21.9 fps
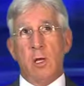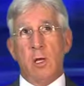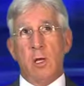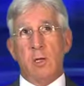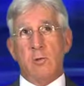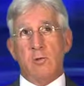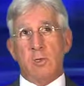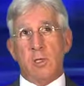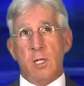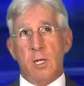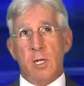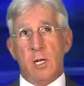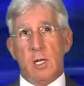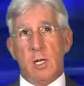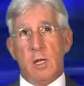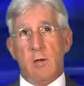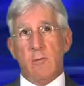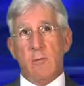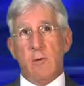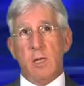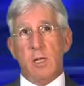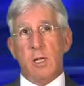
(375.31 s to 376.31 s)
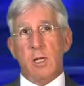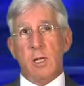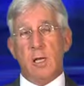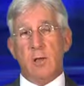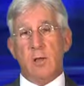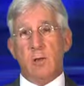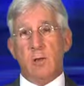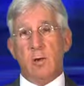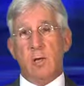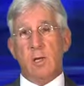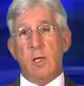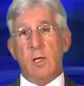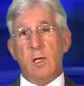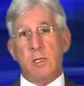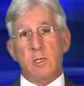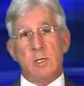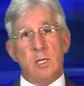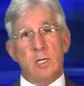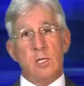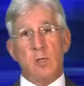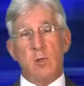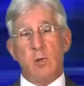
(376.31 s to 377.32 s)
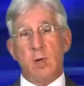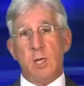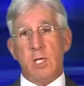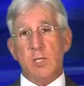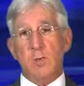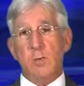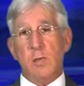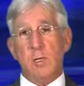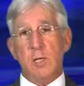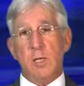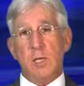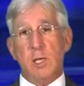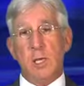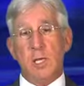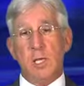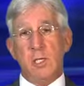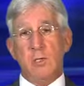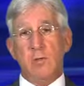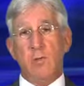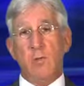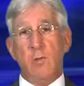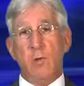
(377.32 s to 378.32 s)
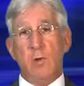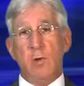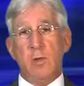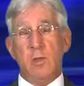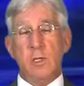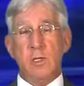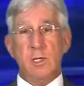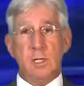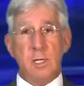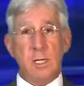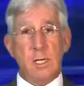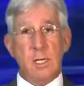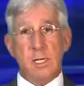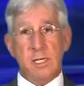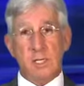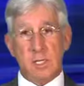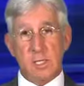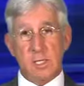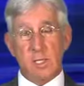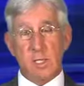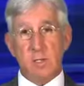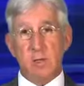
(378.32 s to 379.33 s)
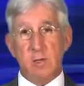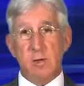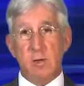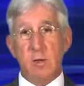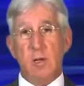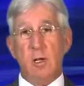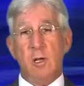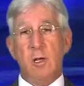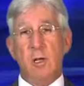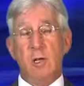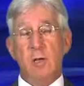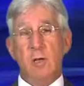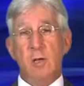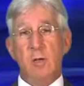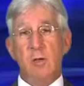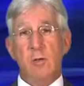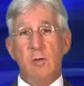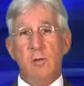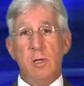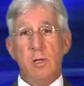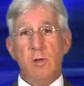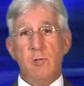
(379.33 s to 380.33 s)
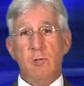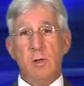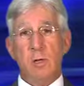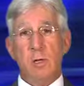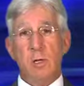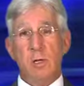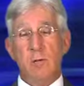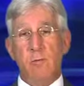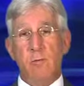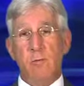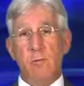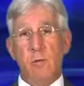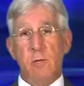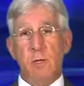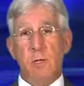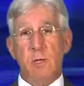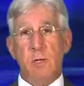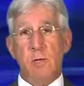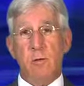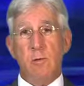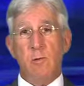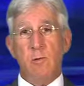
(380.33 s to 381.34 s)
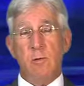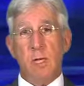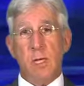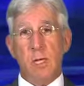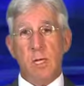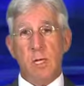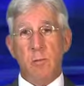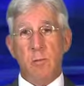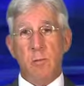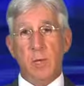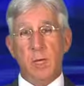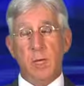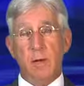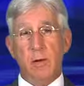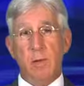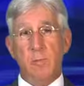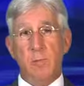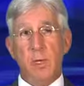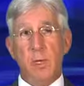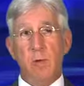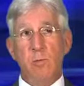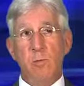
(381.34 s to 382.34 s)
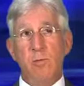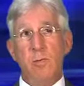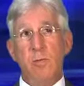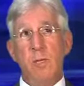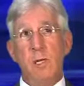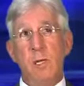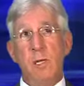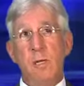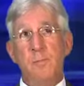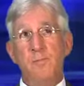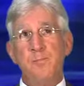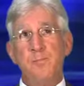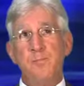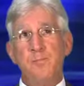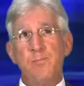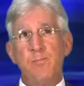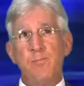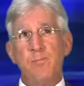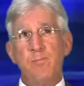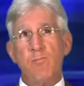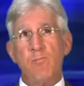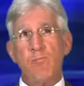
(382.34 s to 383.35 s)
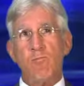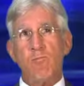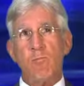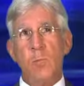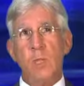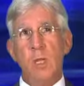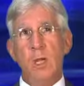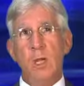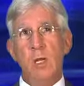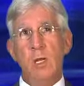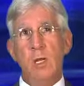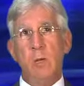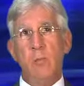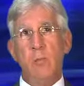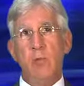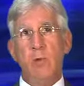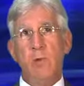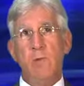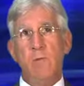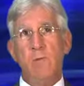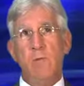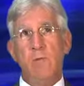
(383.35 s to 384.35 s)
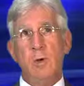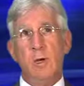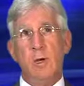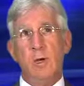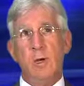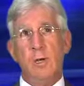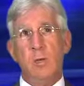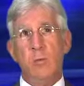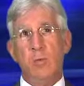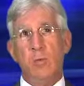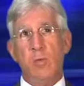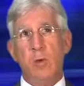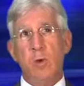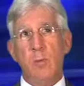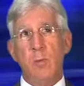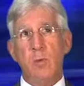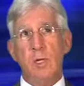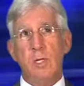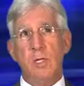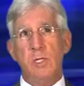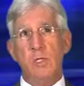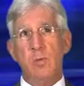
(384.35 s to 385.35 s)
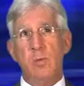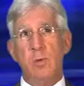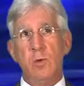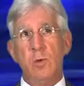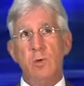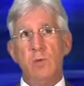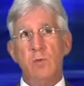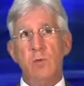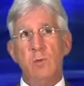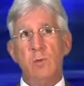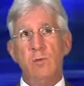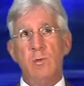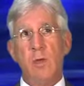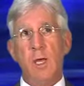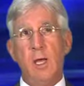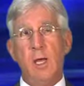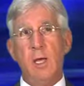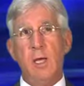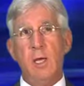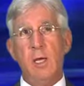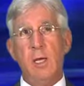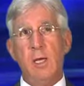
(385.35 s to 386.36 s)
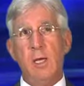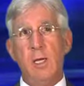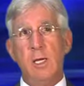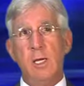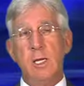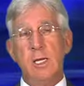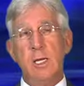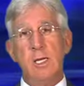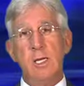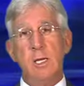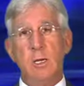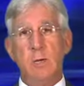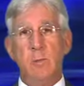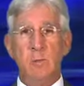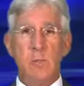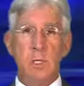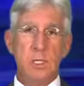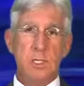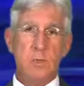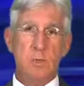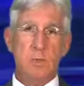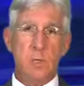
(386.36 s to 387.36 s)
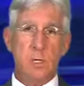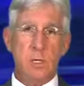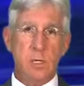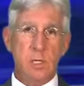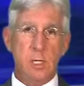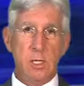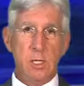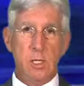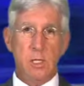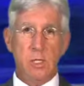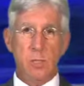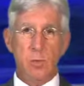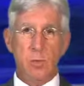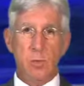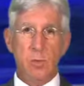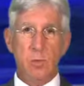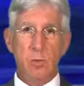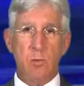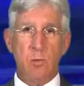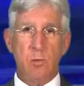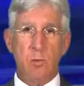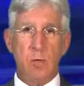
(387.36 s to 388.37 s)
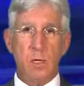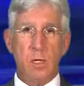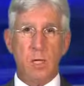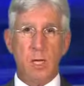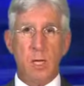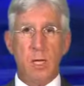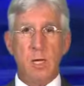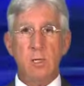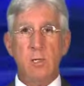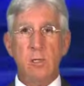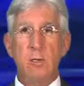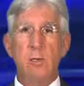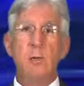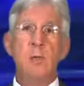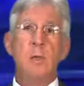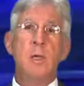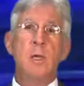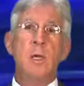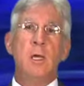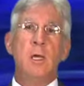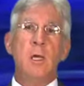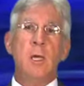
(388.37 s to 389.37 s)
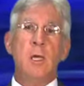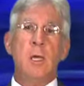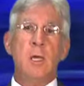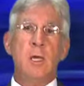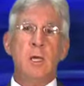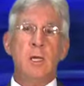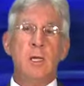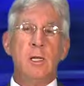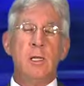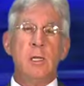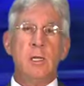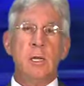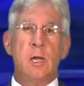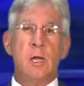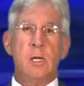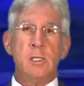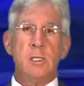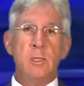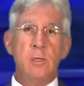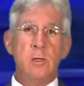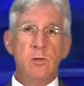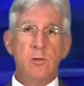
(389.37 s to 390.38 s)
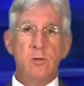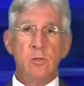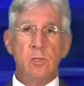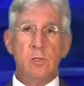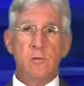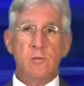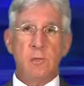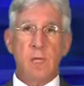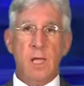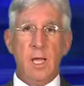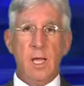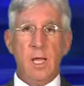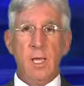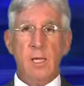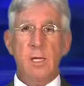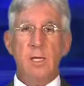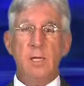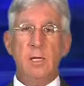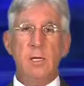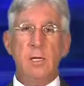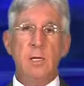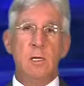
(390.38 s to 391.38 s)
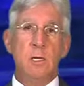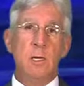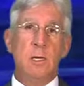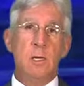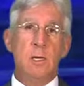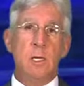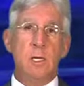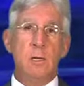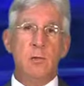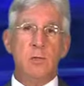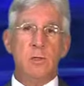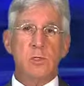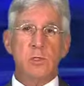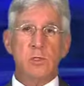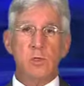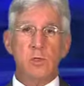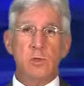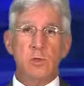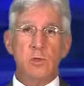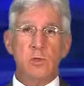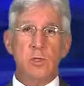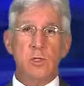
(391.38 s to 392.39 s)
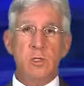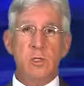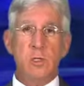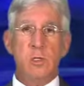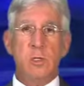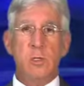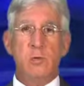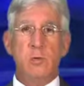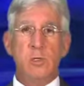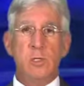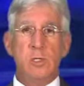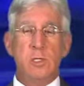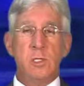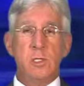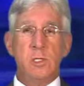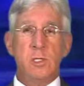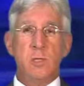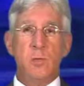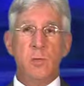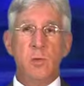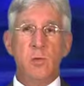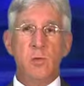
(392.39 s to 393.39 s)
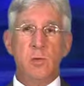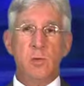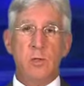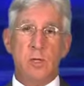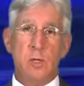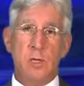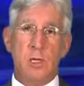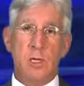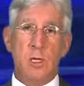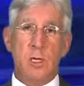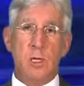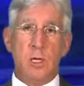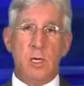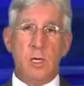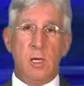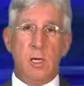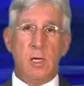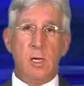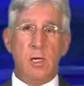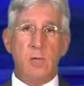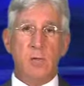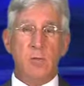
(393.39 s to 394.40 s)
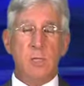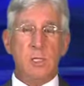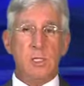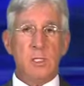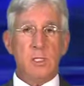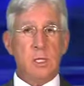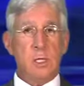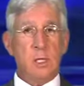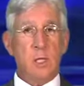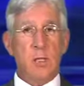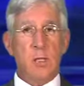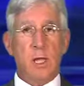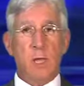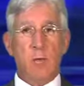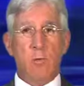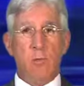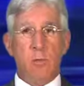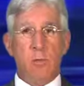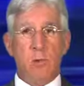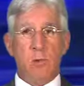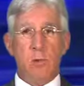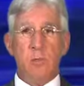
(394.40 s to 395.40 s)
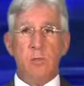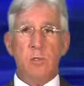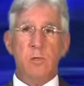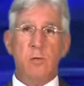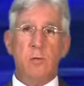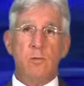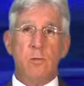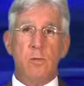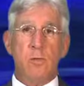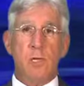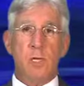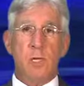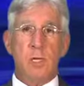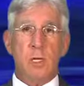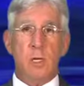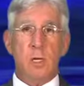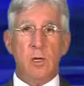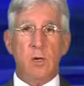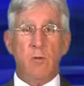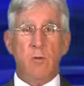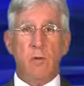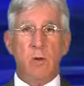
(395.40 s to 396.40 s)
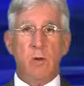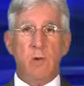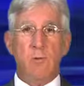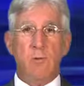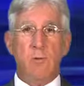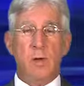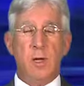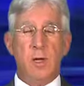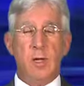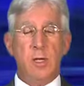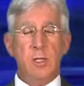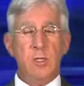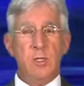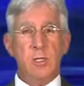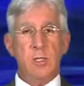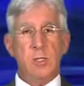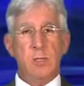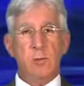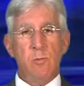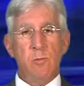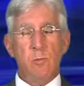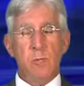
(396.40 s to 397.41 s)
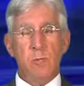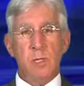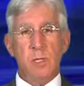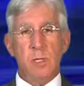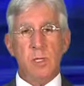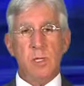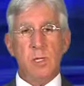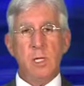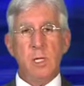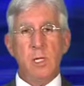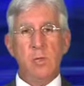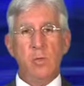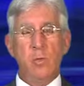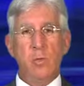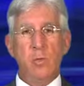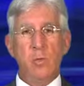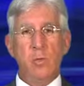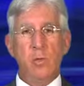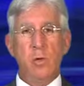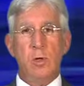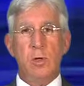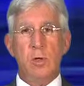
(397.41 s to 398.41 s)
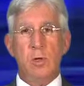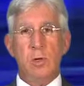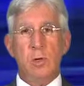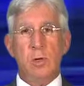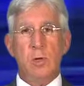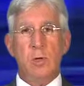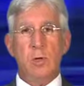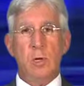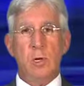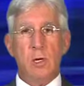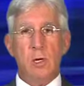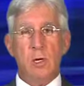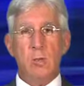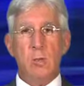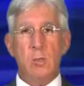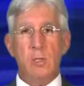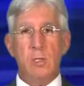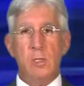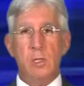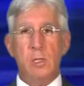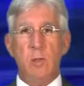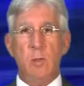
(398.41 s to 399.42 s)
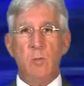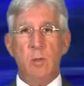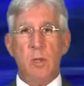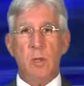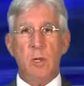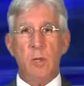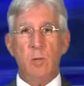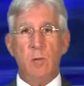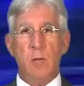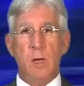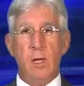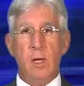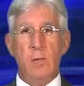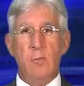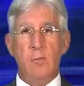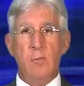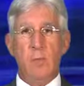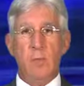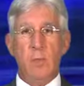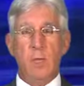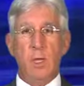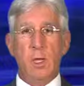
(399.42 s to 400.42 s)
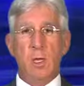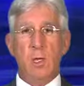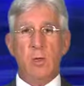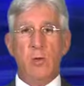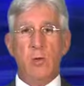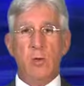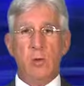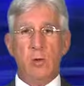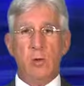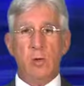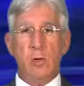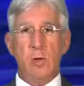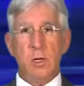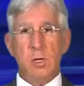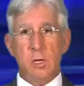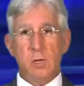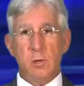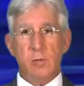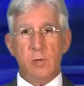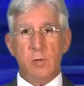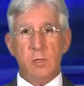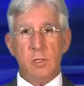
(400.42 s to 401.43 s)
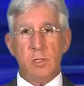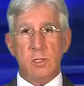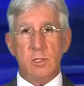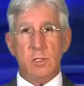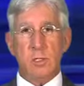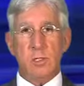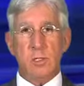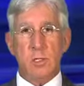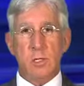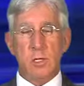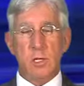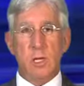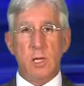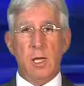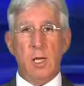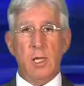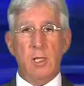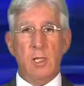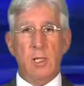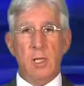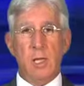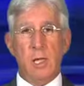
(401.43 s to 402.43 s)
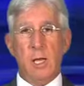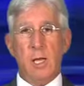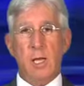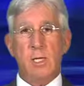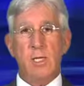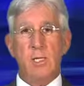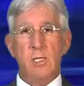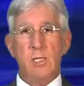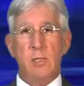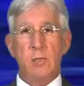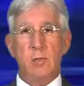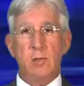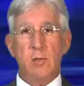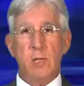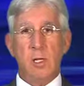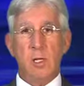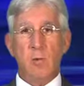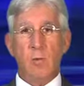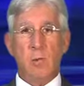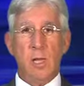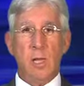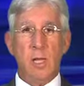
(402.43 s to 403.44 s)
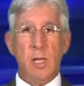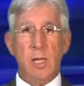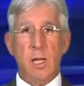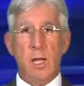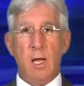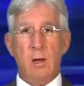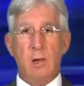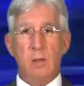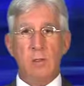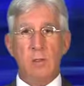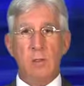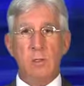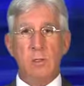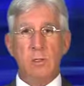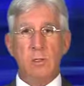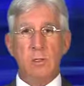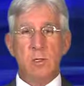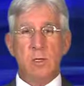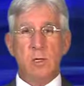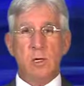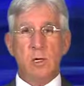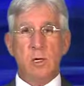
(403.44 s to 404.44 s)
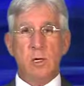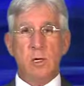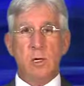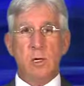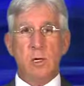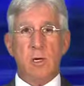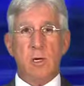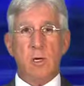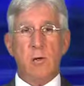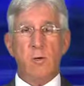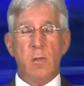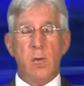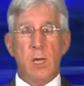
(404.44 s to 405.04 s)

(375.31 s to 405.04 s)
interesting enough, another sexual harassment case for this lady's sister on a totally uh, different uh, related matter, and we've done a number of uh, employment disputes. We've had a uh, income disability dispute where a doctor had lost the use of a hand. He was a surgeon. There was dispute and we settle that one also with a non-qualified. It's just ability to put 100% of the money away to earn interest, and the taxes are then paid out, uh, are